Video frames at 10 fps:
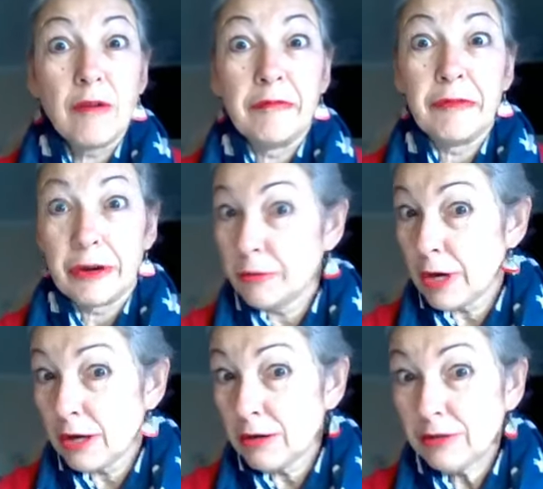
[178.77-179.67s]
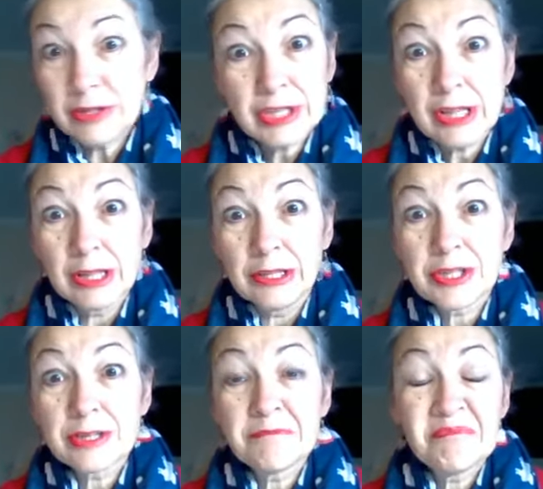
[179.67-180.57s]
very rare to say the
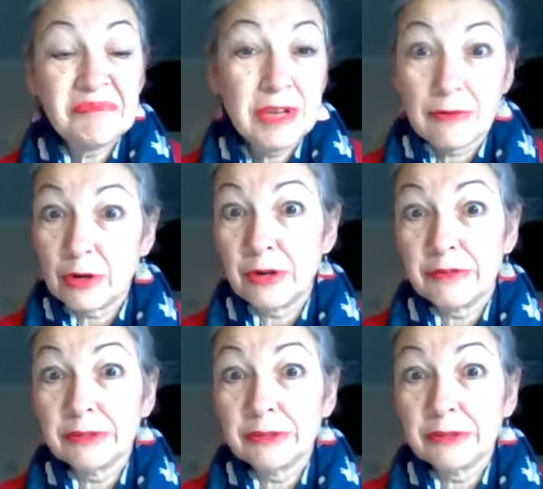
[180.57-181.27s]
least. Never heard of